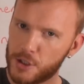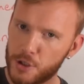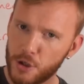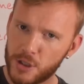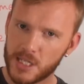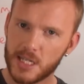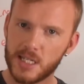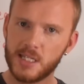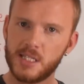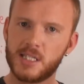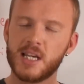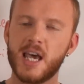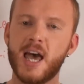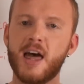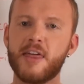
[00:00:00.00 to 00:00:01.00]

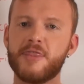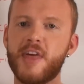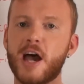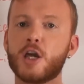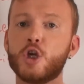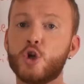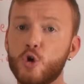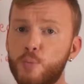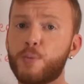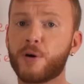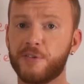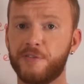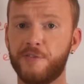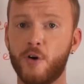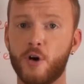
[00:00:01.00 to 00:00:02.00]
duties that you
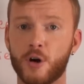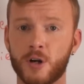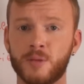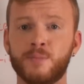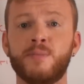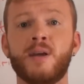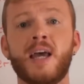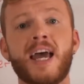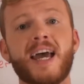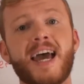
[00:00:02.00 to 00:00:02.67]
perform